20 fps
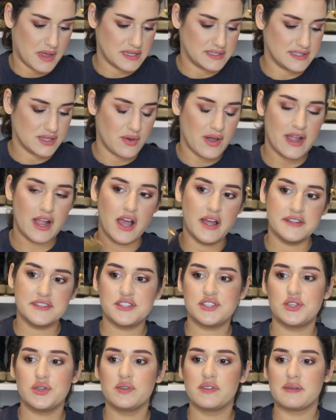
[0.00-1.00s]
So I got
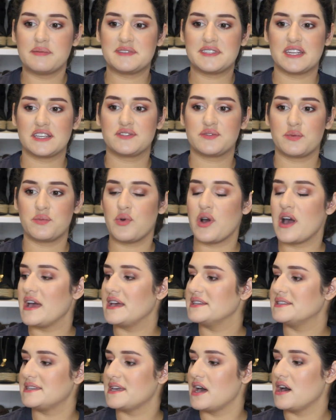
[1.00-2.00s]
2 lipsticks from
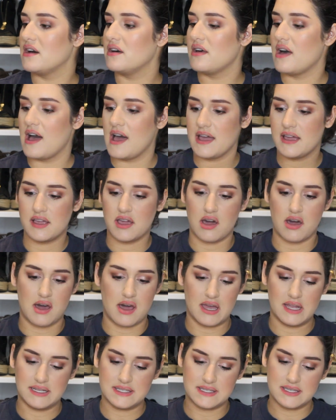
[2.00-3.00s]
YSL. I
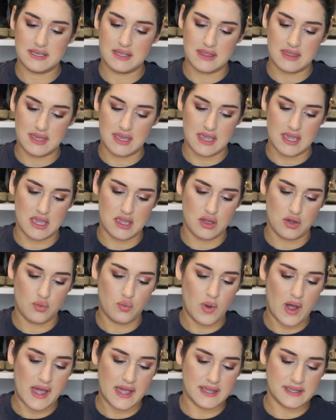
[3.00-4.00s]
got the
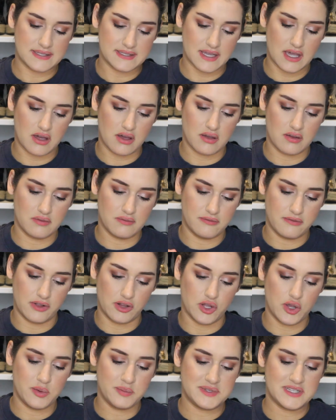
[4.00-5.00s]
YSL
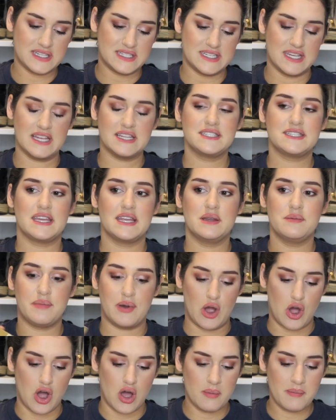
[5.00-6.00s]
Volute Tint and
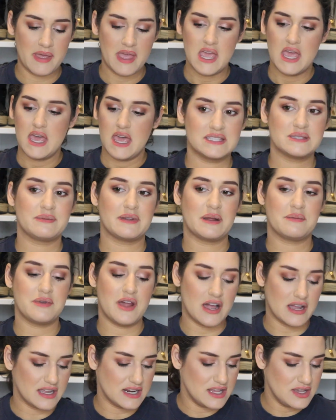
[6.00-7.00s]
Balm, but I'm
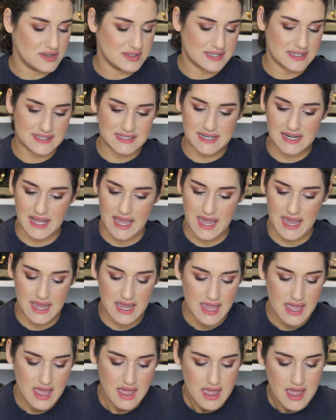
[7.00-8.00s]
not going to use this
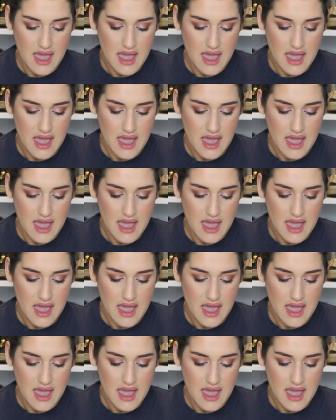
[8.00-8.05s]
today.